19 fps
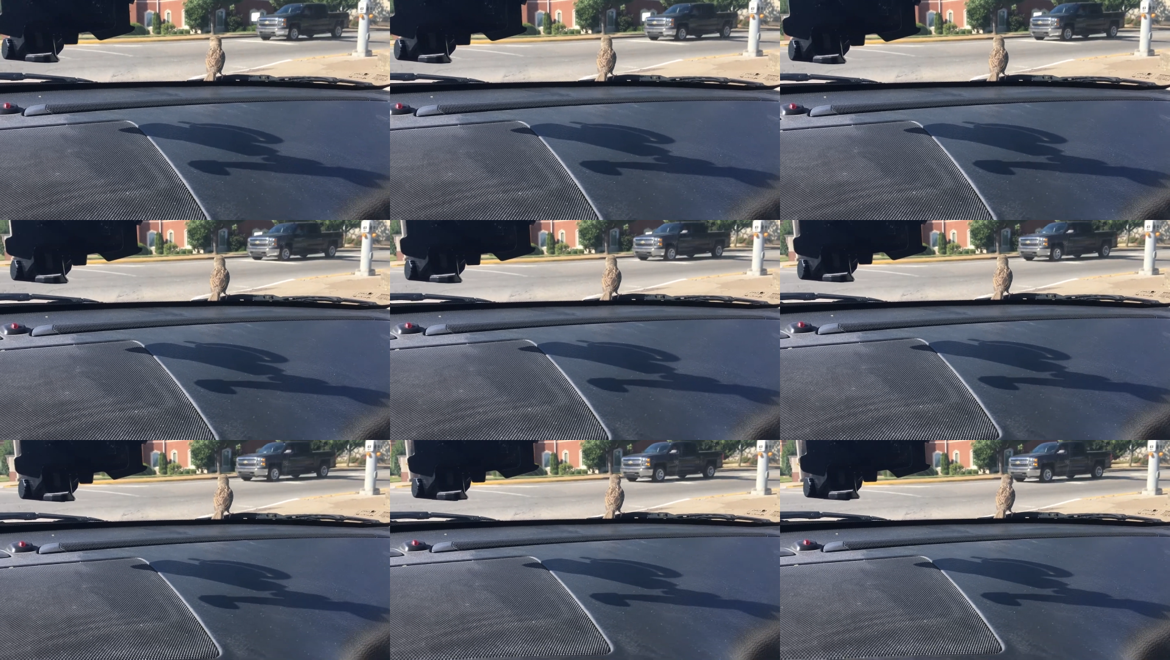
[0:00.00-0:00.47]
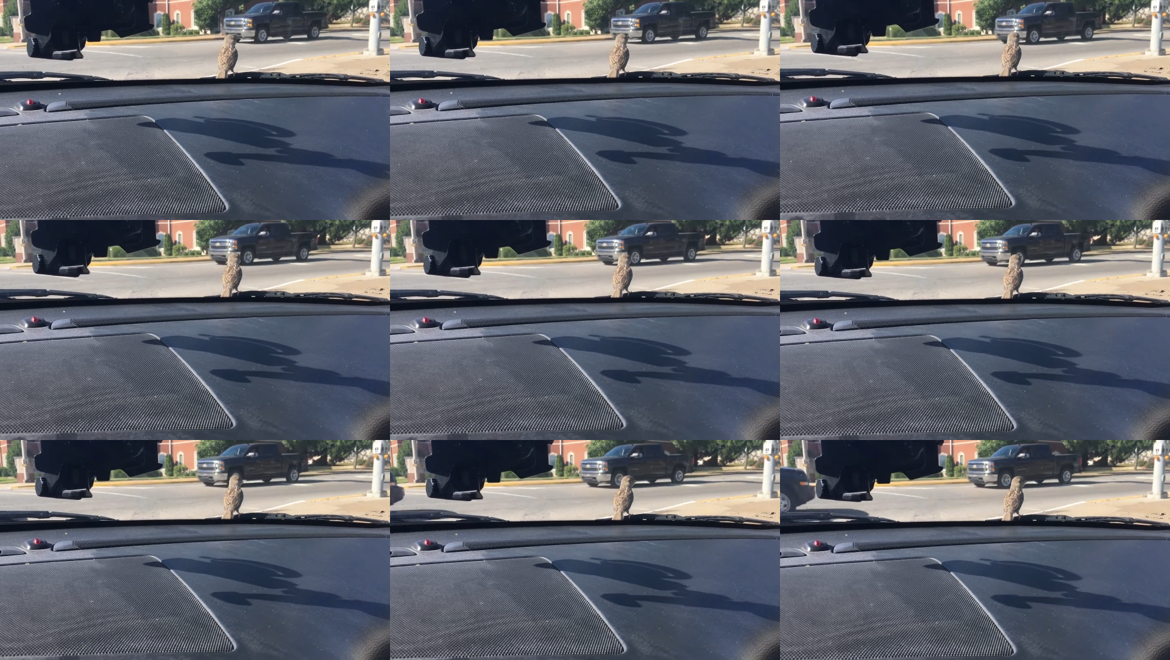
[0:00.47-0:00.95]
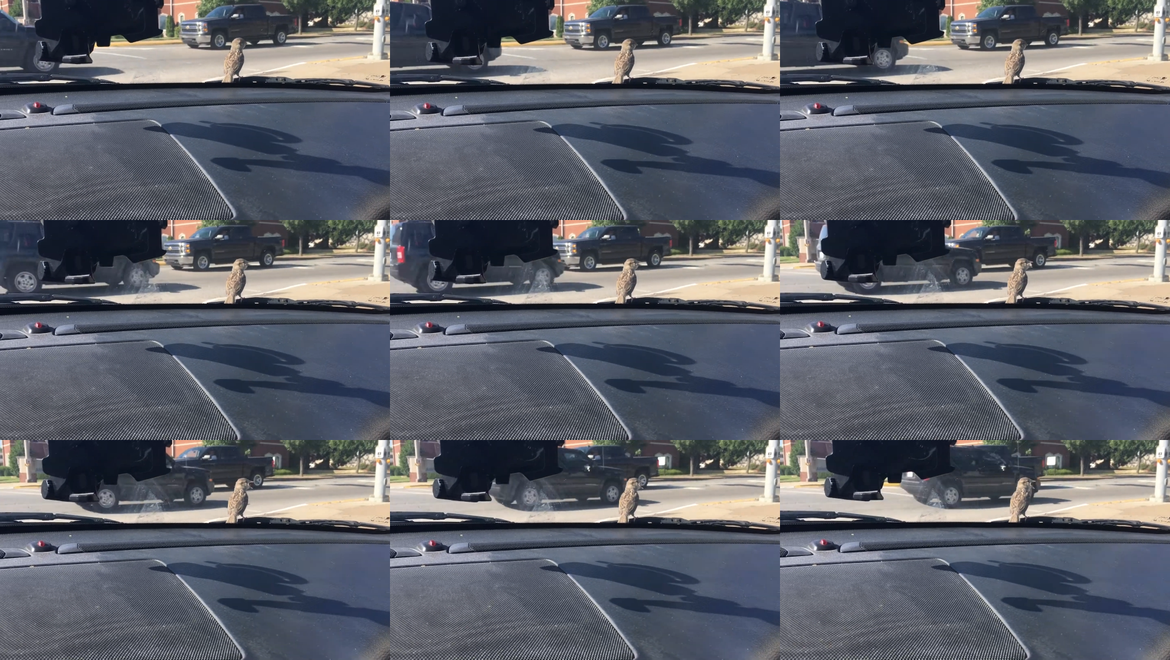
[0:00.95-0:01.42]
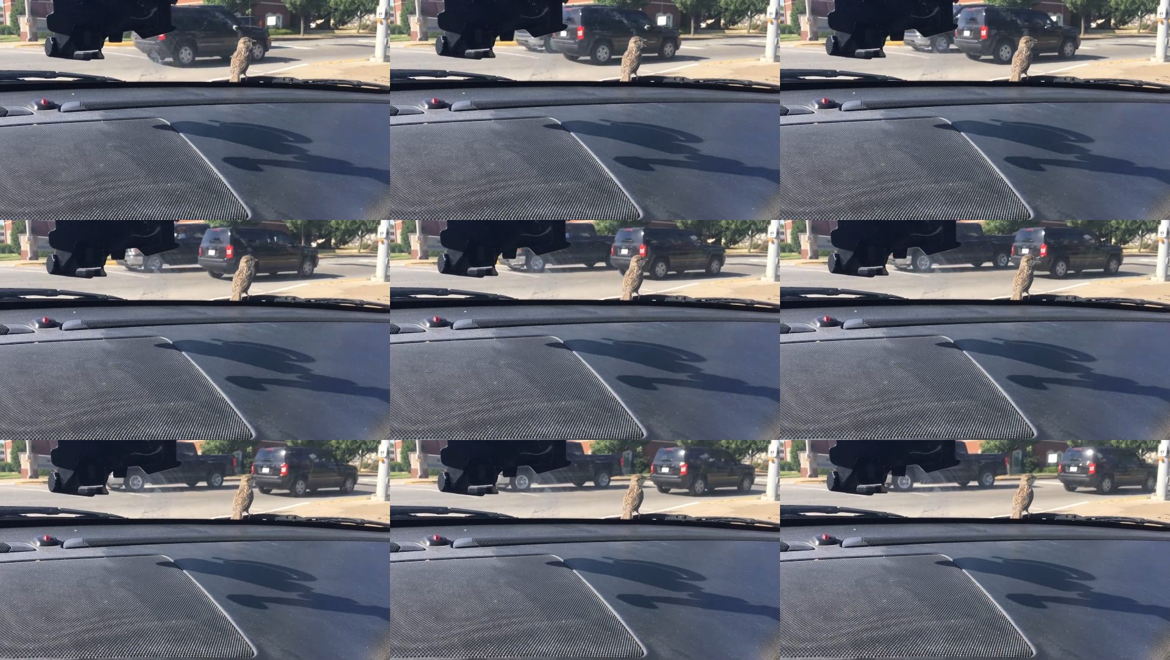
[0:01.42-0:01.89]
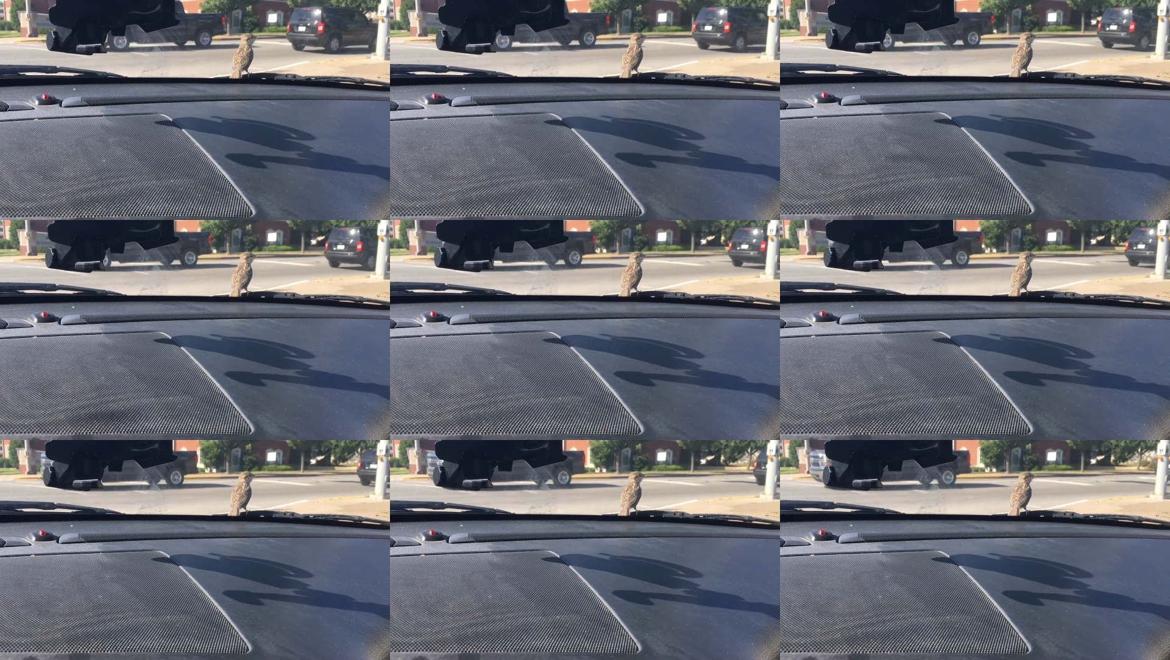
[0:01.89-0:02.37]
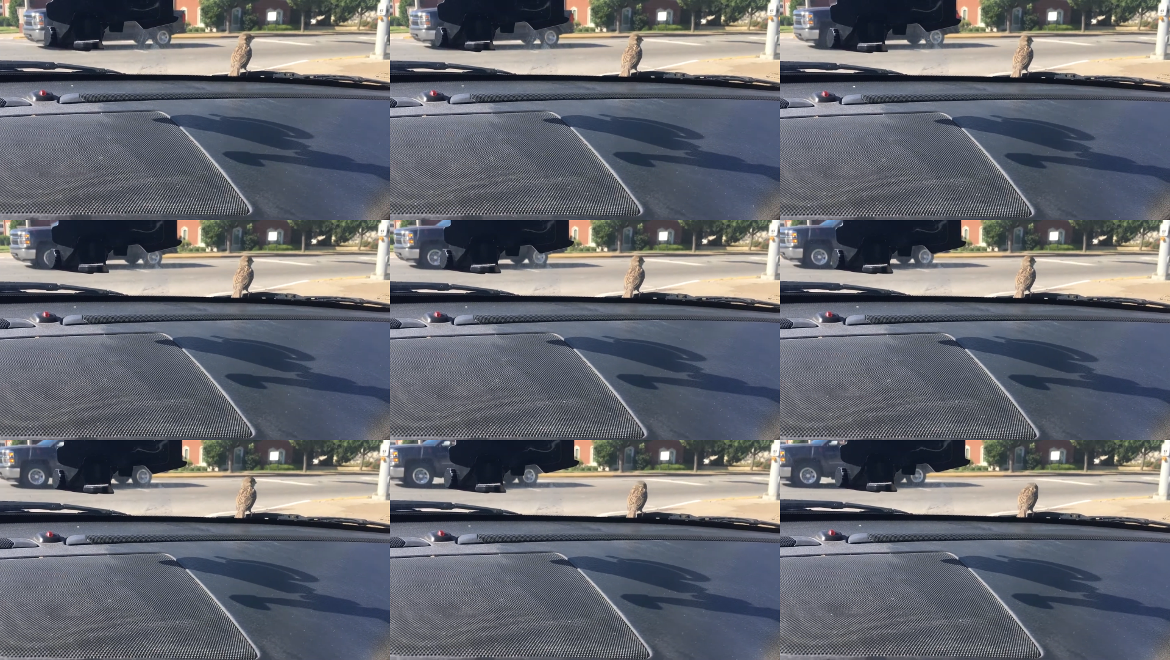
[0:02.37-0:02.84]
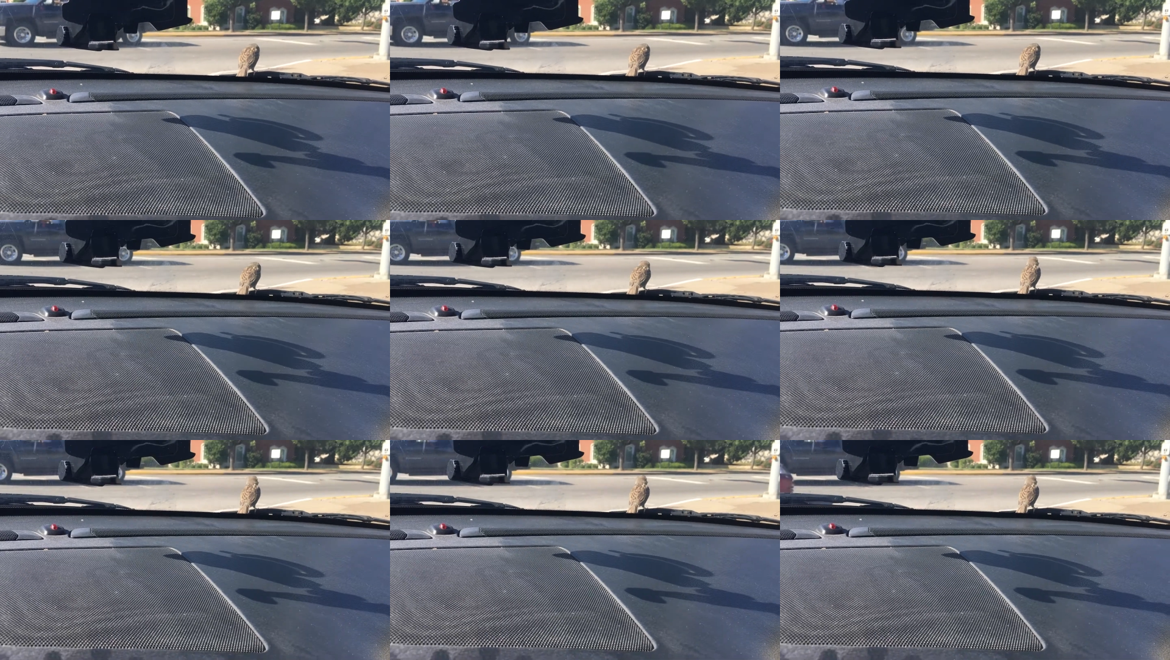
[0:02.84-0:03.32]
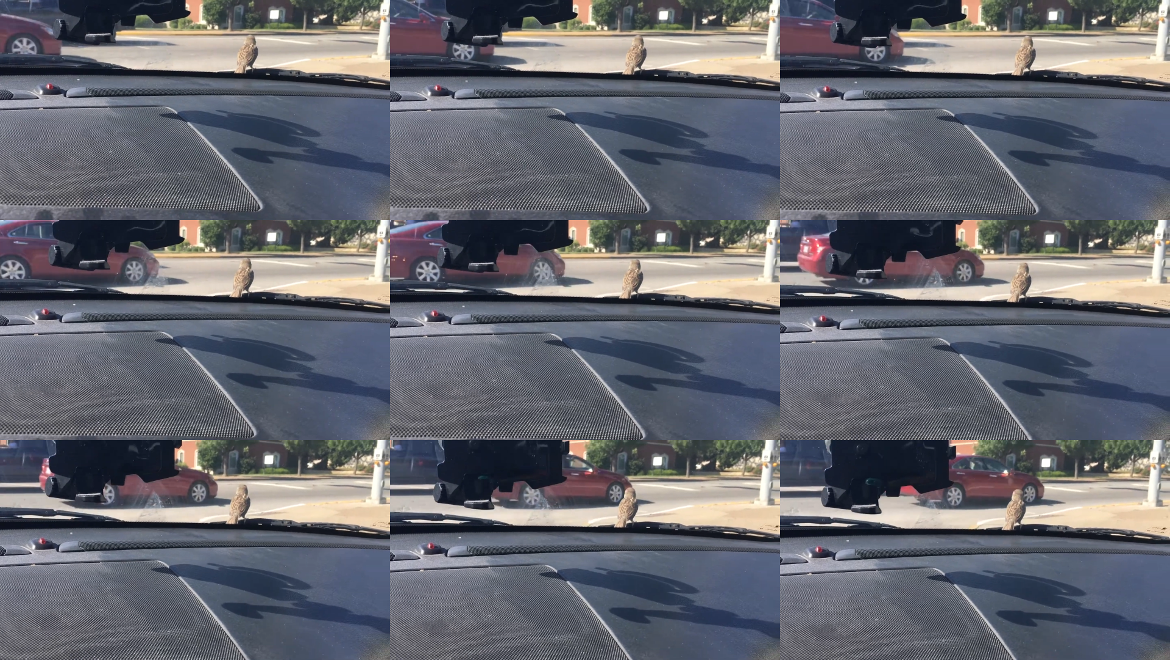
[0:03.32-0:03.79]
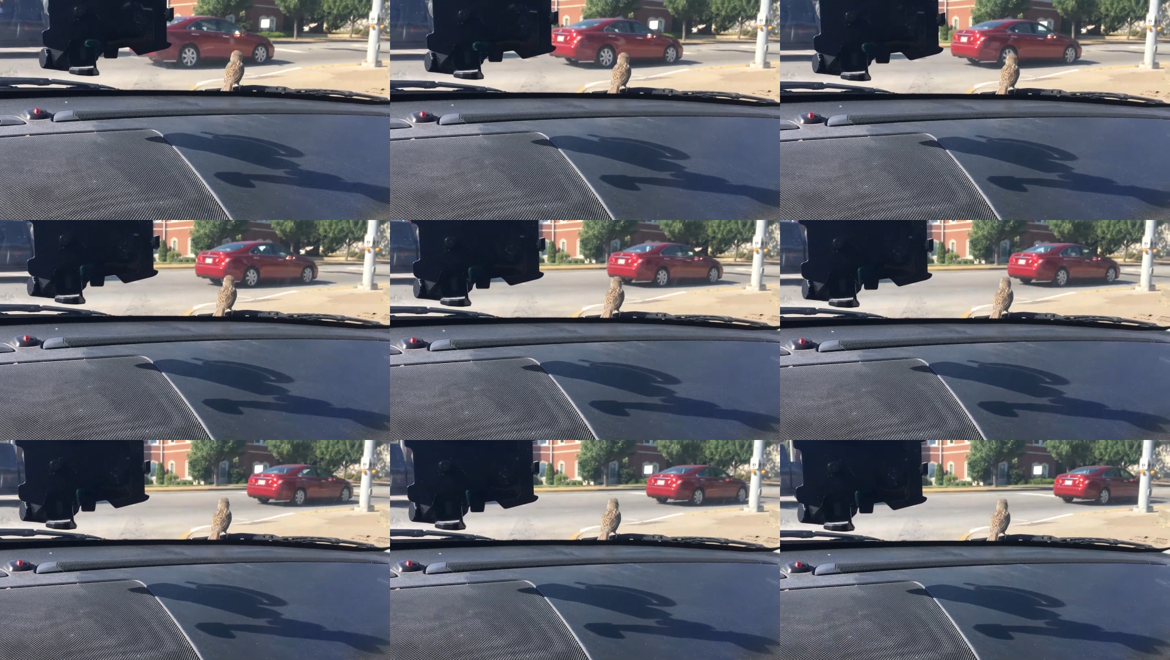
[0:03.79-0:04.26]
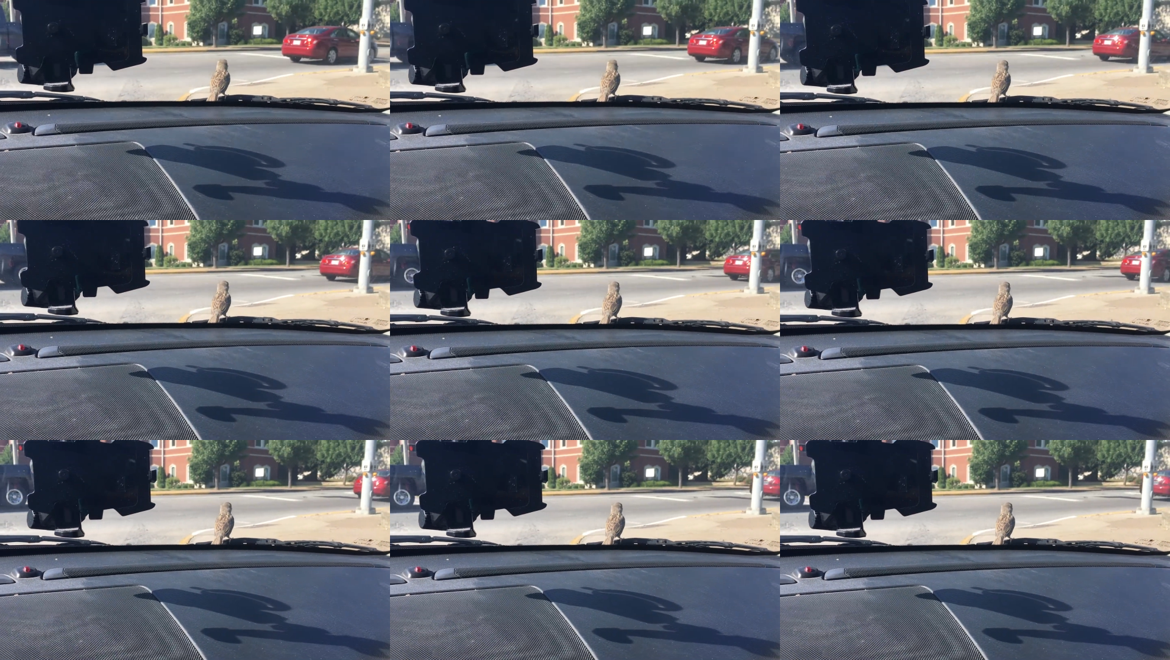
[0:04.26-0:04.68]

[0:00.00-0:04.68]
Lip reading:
(no speaker visible)